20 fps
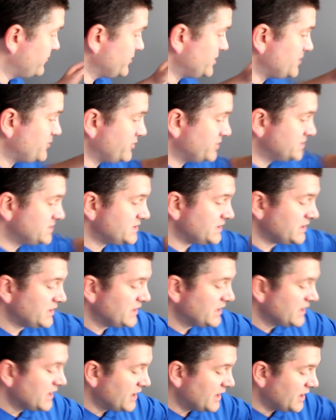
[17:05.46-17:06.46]
3D printer,
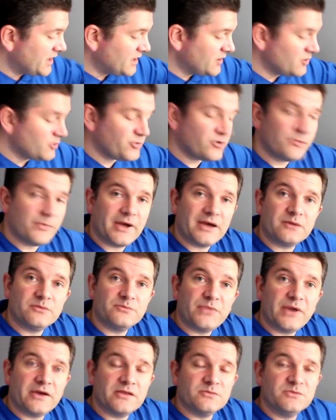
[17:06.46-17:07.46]
a lot more
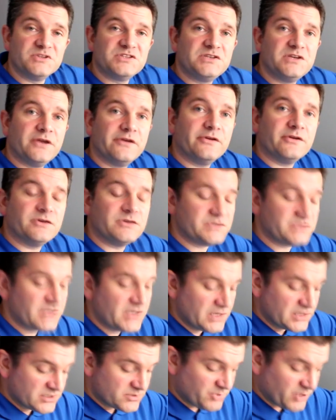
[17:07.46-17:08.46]
about the materials,
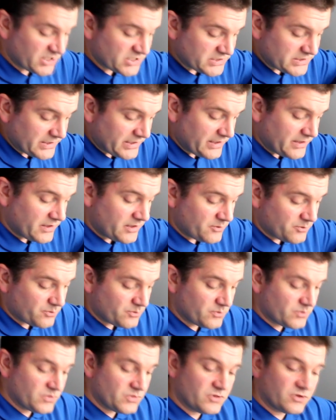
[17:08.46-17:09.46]
especially
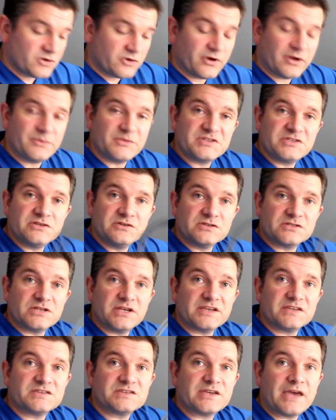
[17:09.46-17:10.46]
great materials
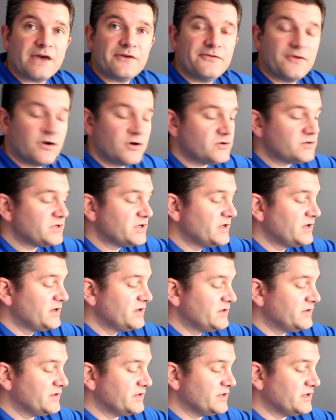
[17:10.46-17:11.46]
like scaffold
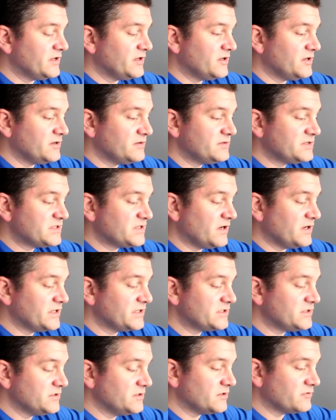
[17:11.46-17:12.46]
that are
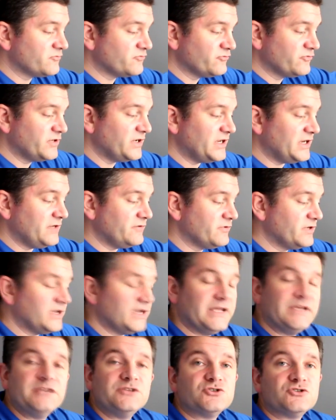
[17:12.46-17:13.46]
starting to look really,
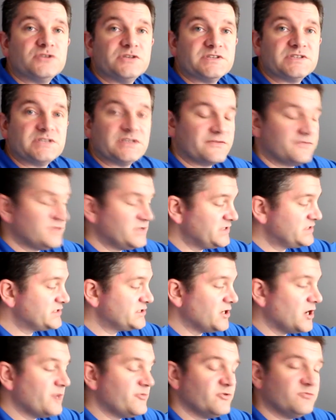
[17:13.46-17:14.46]
really interesting for this
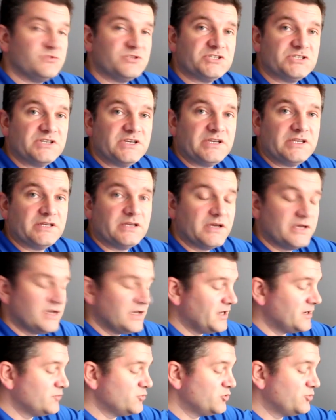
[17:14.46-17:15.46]
type of machine
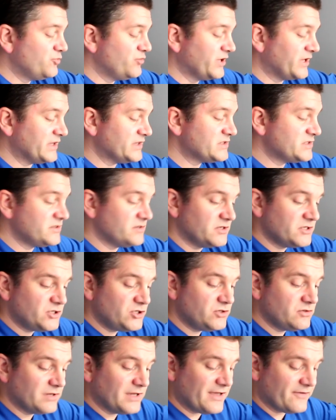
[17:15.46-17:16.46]
and will bring us to a
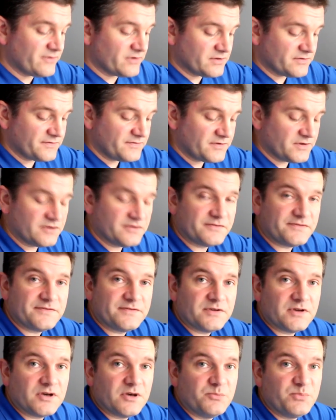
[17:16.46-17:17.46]
new level
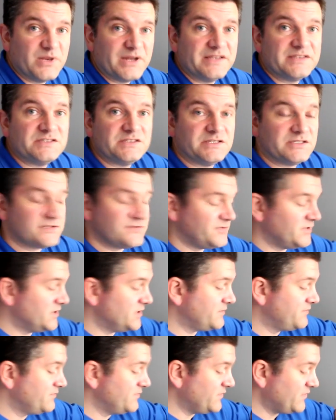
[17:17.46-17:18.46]
of abilities
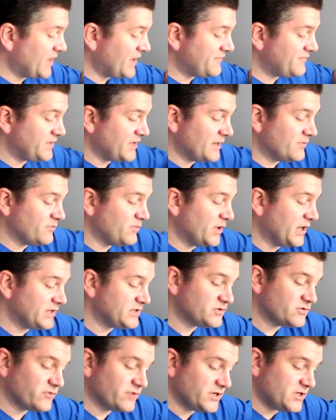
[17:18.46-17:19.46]
for FDM
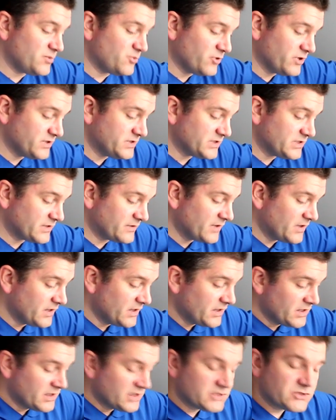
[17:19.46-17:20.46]
based 3D printing.
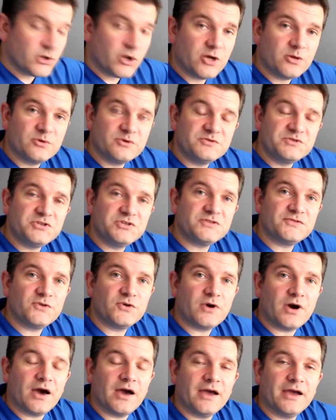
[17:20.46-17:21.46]
So I hope that was
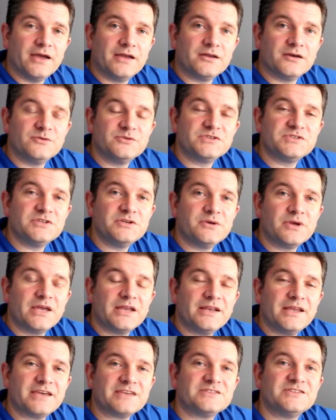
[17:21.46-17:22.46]
useful, and I will see you
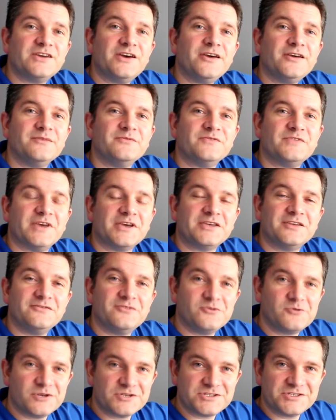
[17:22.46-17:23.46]
again next time. Thank you
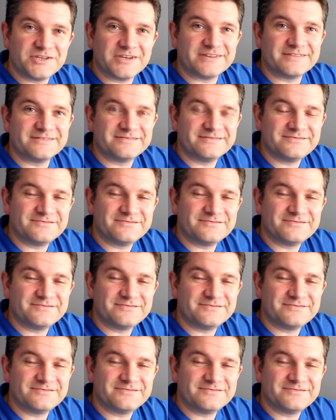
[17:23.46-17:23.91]
for watching.